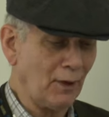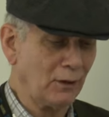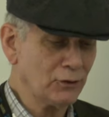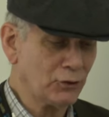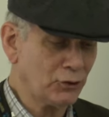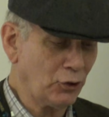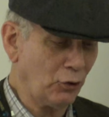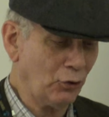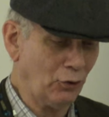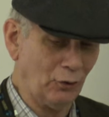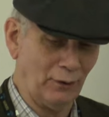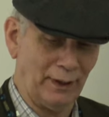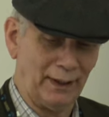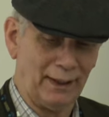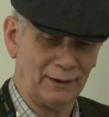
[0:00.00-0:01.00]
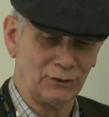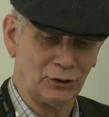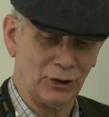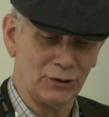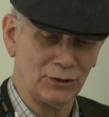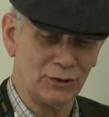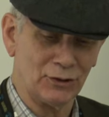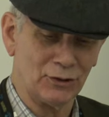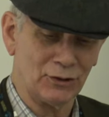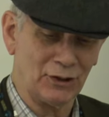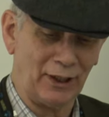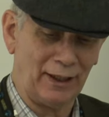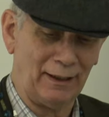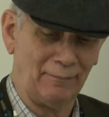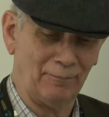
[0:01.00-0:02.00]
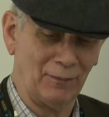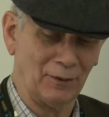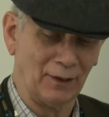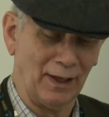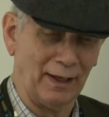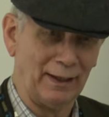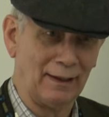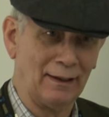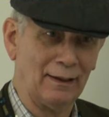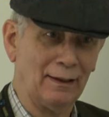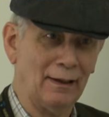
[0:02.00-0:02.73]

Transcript: so it just seemed like